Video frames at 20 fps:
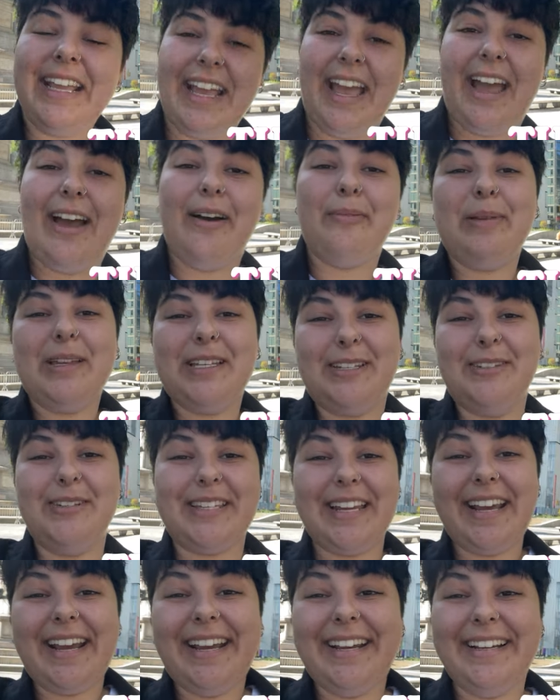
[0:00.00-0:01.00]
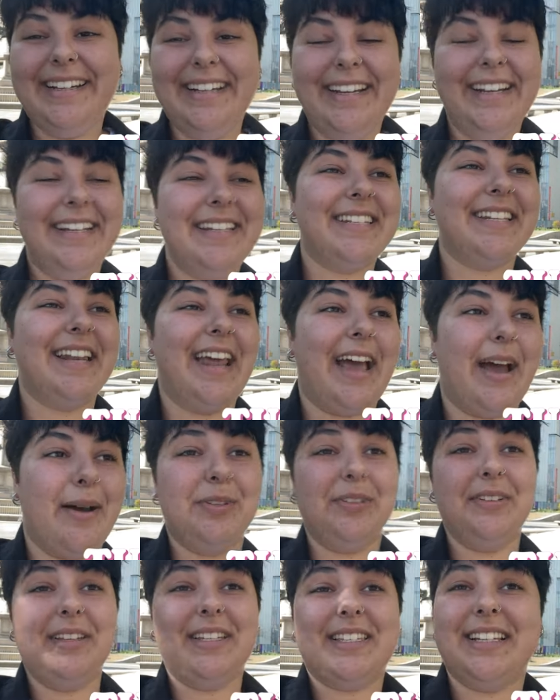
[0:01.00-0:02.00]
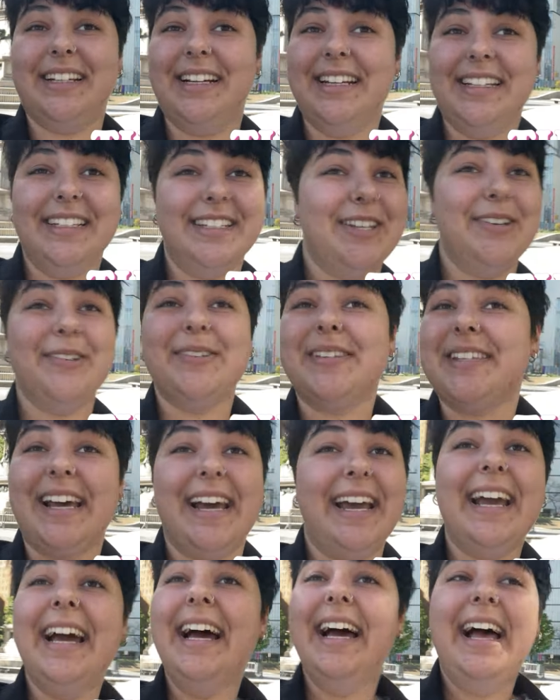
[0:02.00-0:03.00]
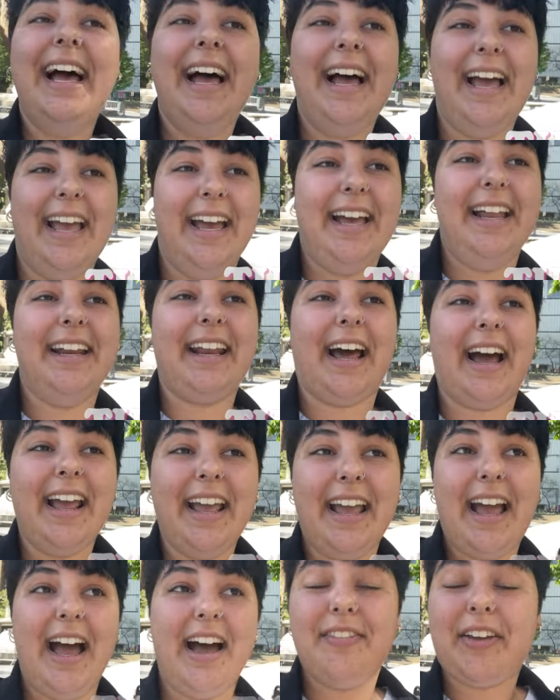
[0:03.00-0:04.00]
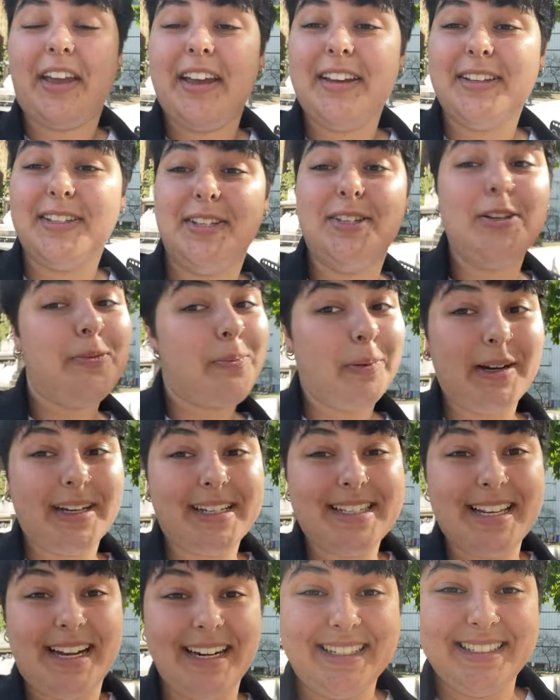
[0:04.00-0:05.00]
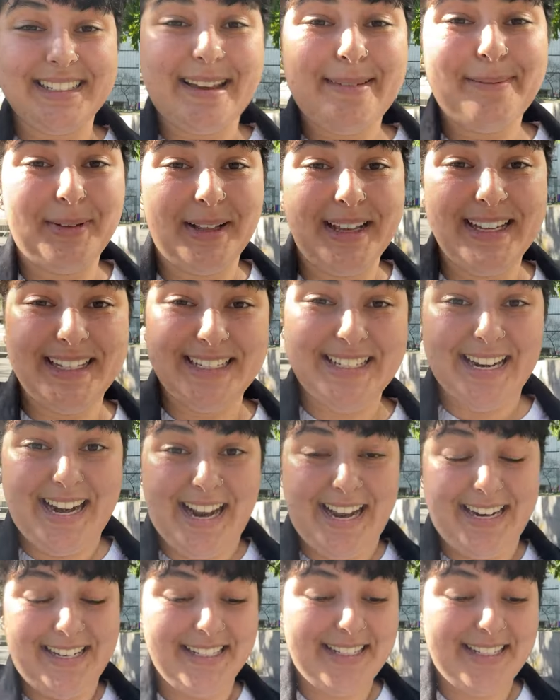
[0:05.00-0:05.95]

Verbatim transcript: happy Tuesday. It is an absolutely stunning Tuesday and I have a super exciting day planned today.